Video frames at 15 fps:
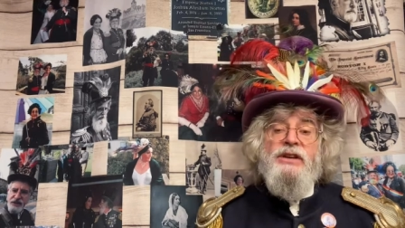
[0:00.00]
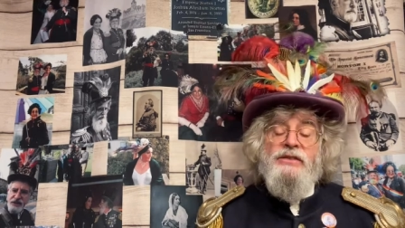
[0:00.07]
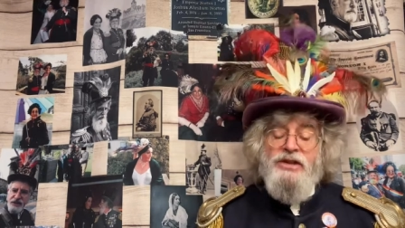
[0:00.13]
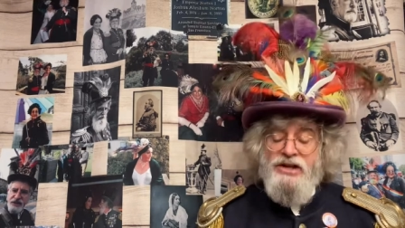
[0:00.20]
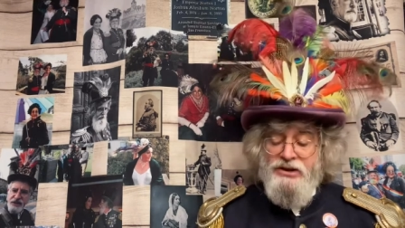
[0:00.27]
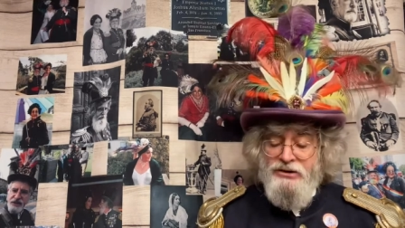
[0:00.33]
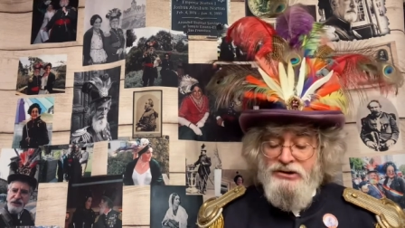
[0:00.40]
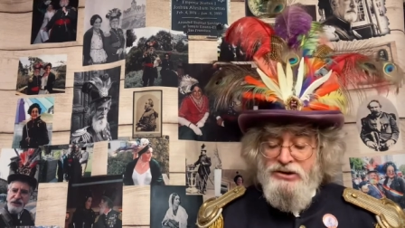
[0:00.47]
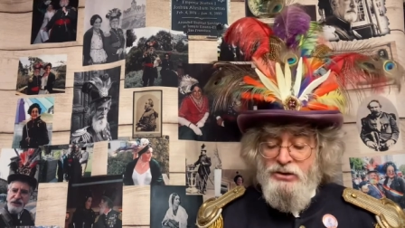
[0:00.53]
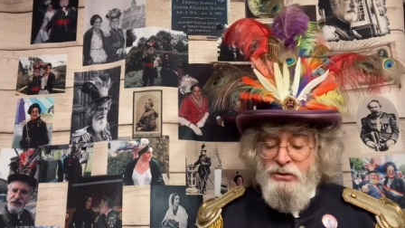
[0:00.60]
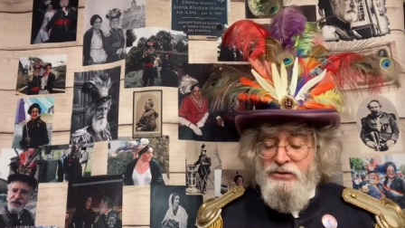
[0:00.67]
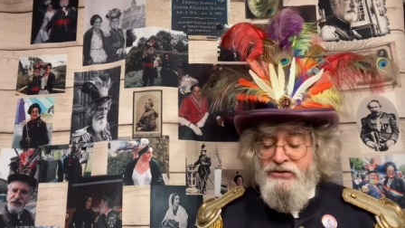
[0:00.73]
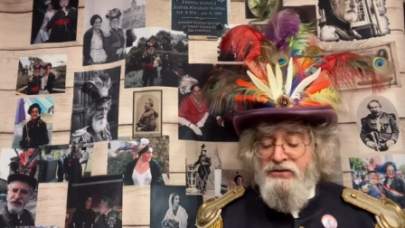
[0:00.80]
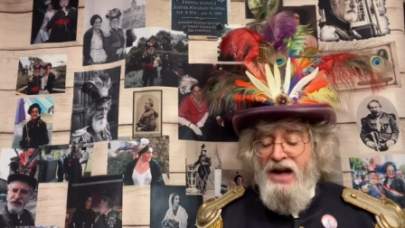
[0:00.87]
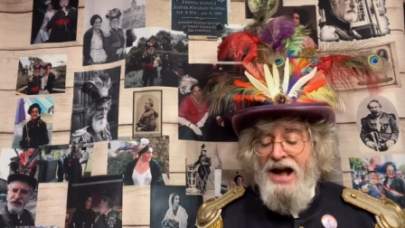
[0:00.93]
The year
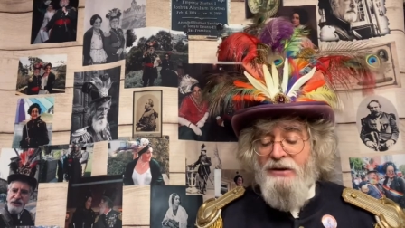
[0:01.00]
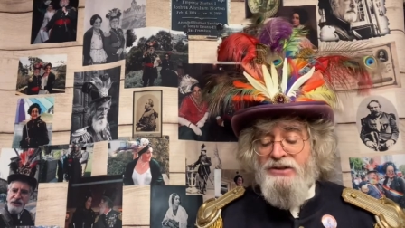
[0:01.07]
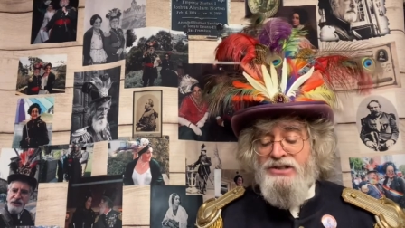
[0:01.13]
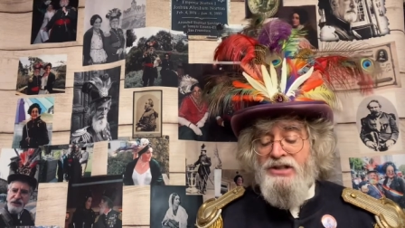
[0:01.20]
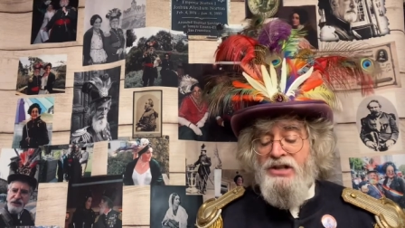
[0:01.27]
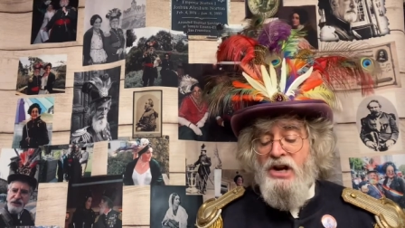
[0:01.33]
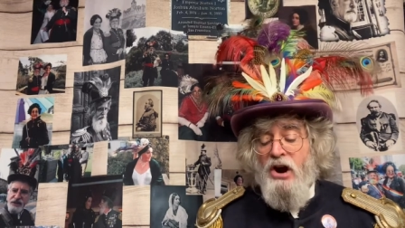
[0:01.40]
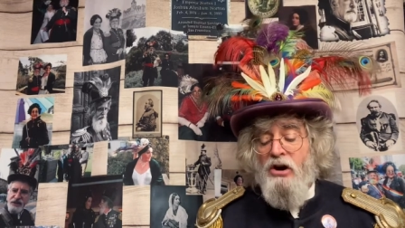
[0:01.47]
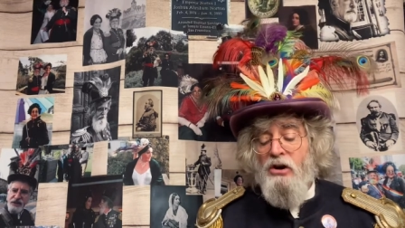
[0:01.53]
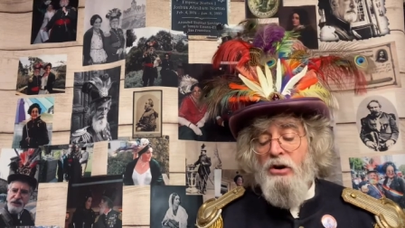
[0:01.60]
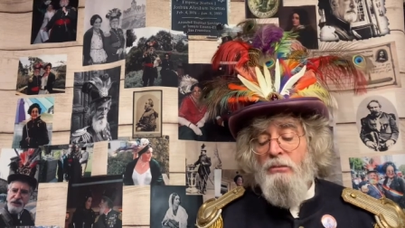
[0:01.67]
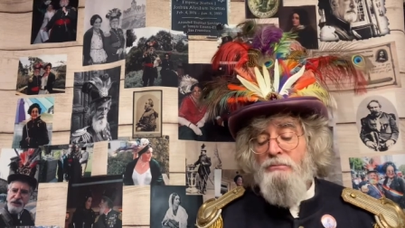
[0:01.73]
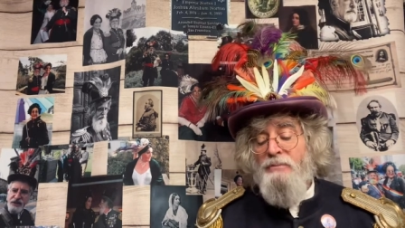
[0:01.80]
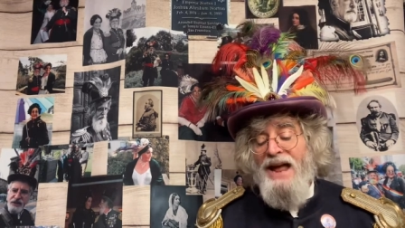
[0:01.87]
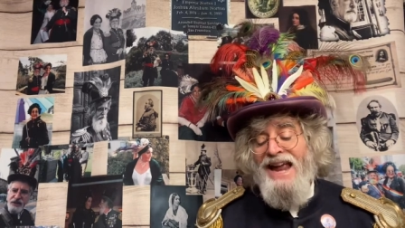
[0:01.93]
2000,
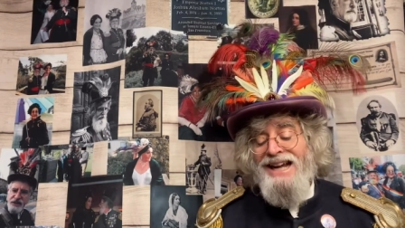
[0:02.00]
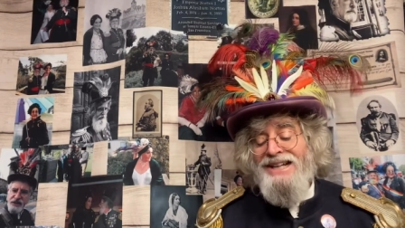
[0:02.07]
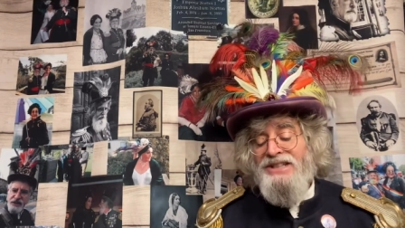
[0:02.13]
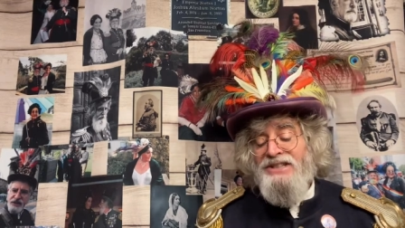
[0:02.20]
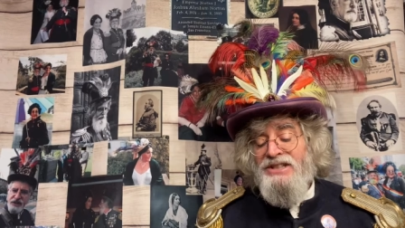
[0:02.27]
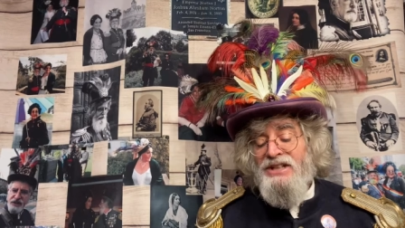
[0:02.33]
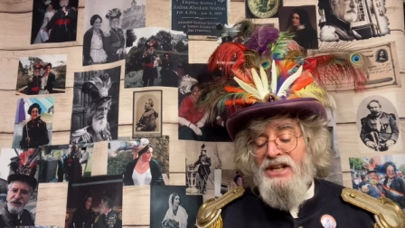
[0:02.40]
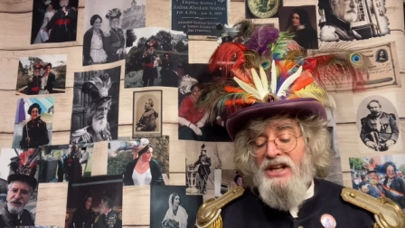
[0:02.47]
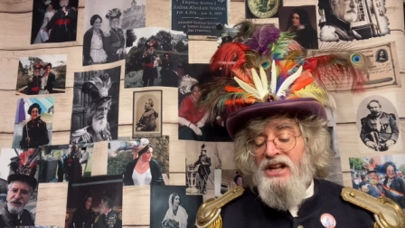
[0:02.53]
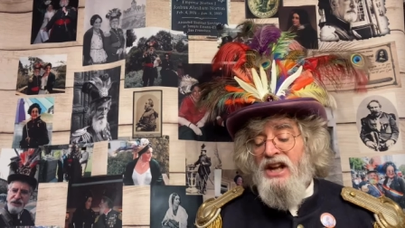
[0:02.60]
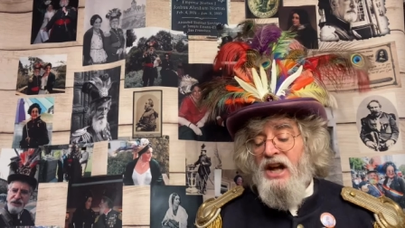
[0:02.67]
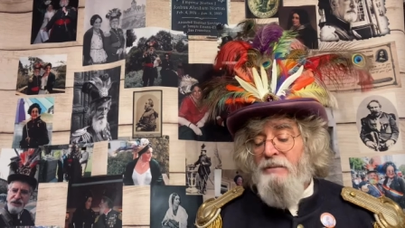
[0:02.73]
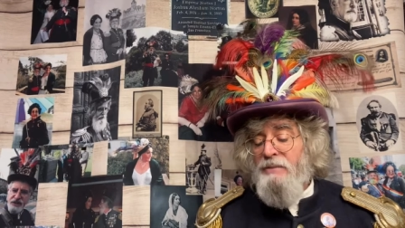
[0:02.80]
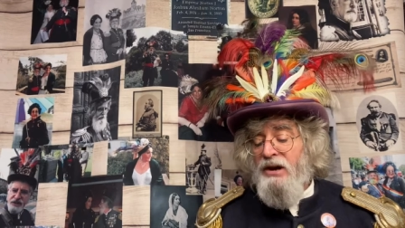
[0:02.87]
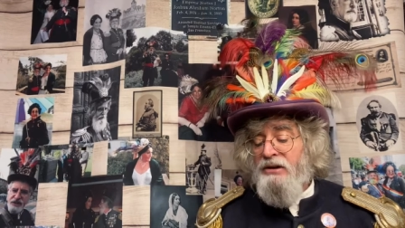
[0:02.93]
Carl Barks,
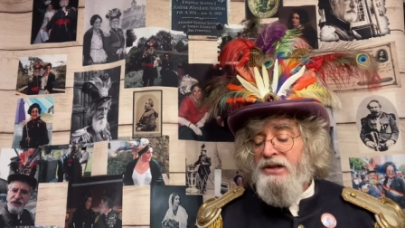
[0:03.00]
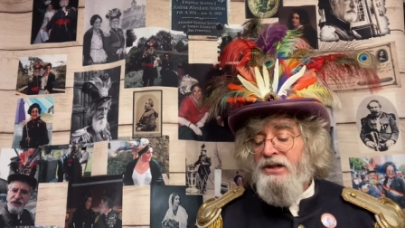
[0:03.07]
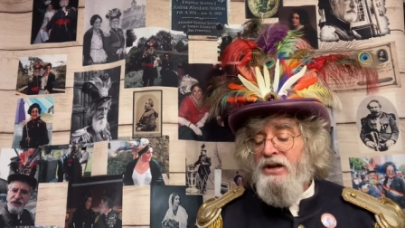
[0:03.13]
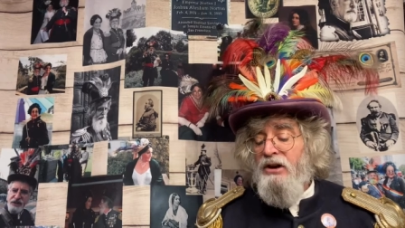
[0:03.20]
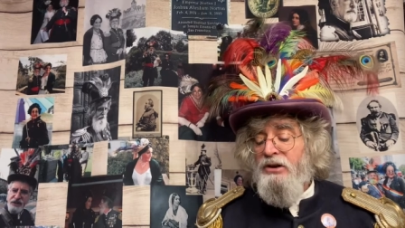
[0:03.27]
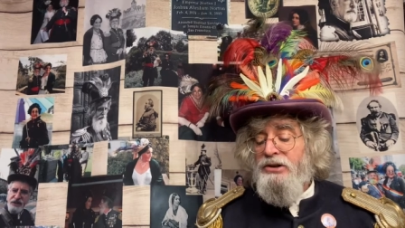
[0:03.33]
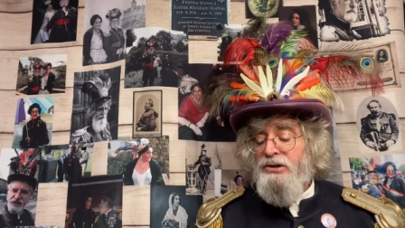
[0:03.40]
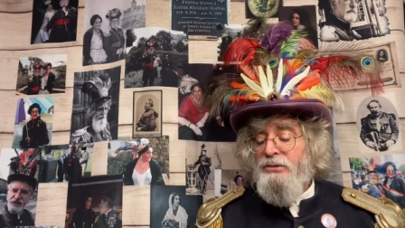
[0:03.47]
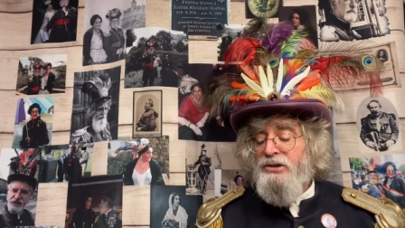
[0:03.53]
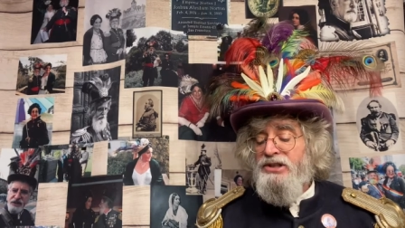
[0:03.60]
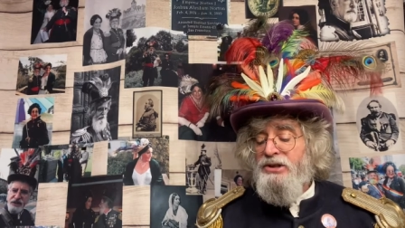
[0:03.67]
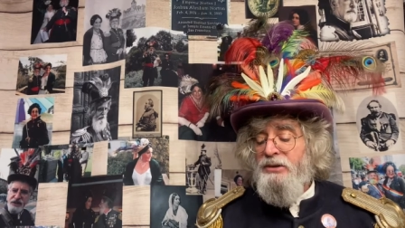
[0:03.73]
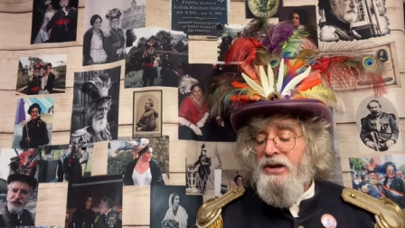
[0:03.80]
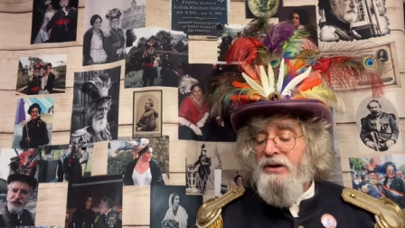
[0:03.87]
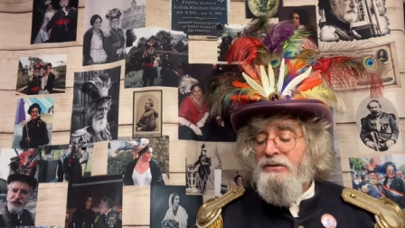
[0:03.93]
American cartoonist,
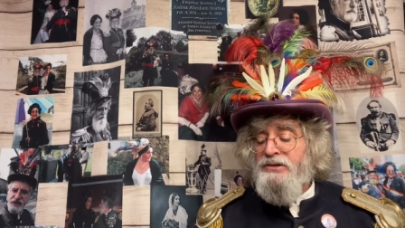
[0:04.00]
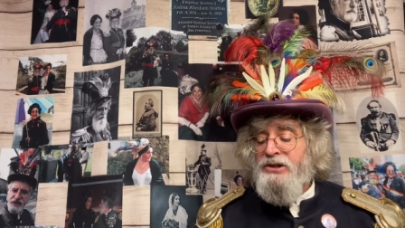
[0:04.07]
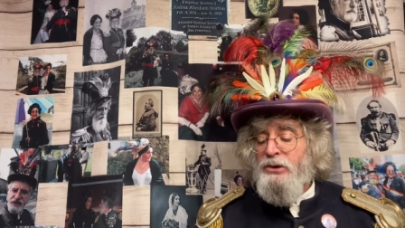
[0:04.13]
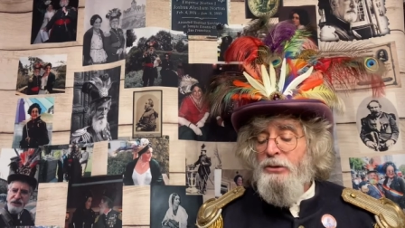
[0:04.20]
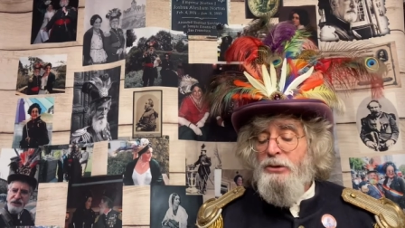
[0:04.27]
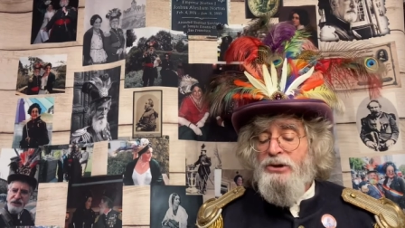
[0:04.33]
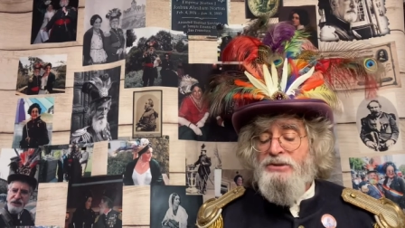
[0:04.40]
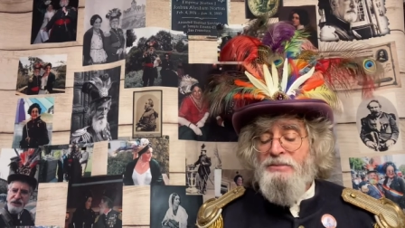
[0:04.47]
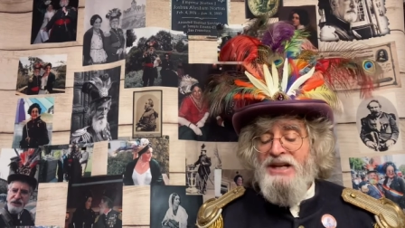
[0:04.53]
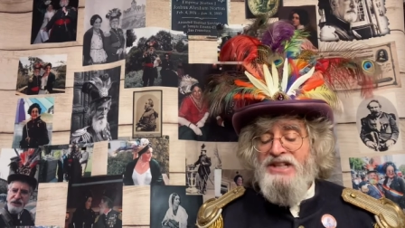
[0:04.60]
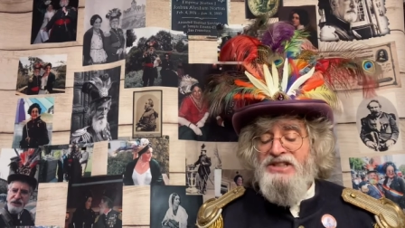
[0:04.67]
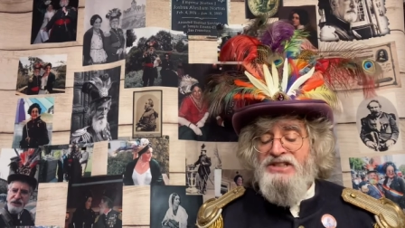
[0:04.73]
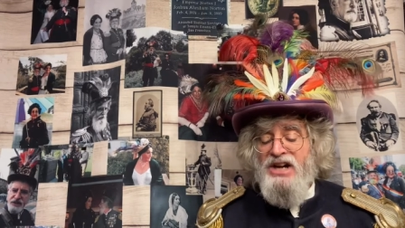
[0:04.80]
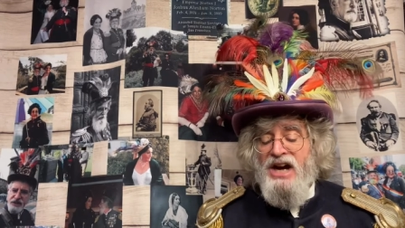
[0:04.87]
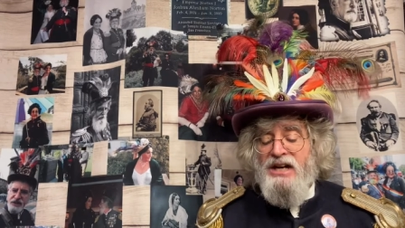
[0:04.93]
creator of Scrooge
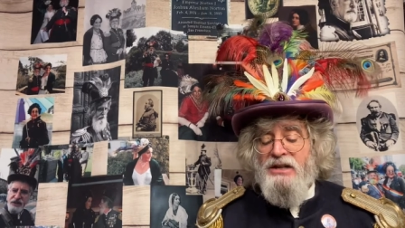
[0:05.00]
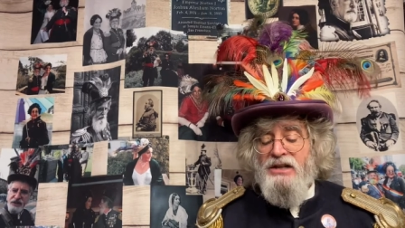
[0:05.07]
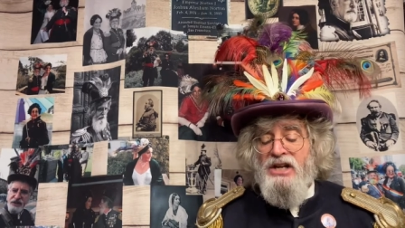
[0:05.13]
McDuck.